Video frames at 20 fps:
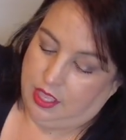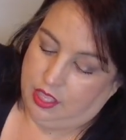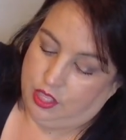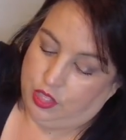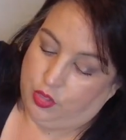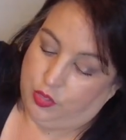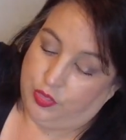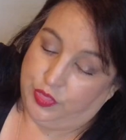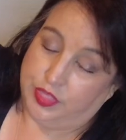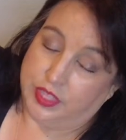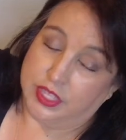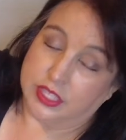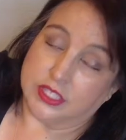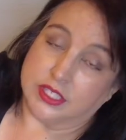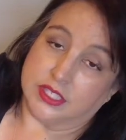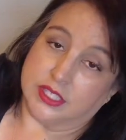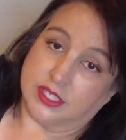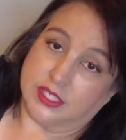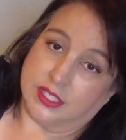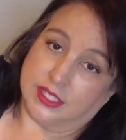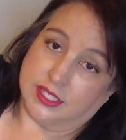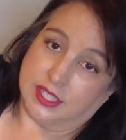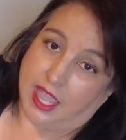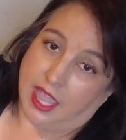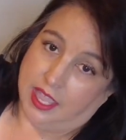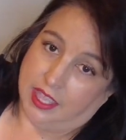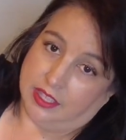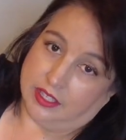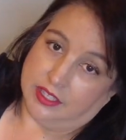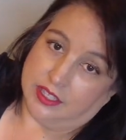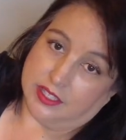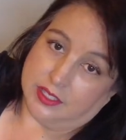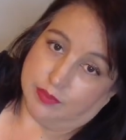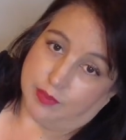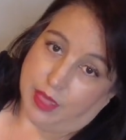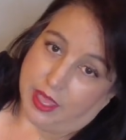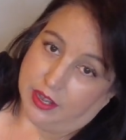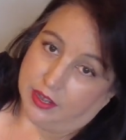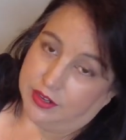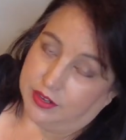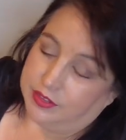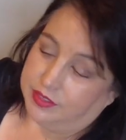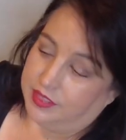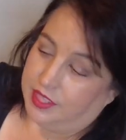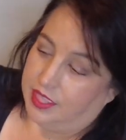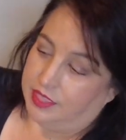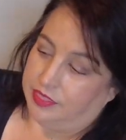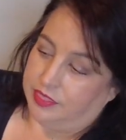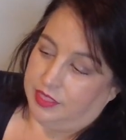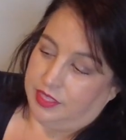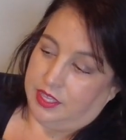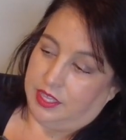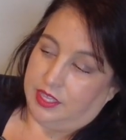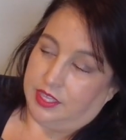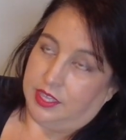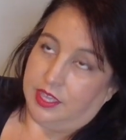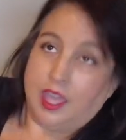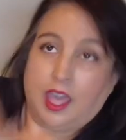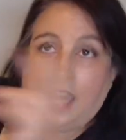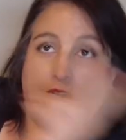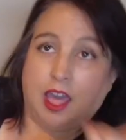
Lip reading: So this style is better than the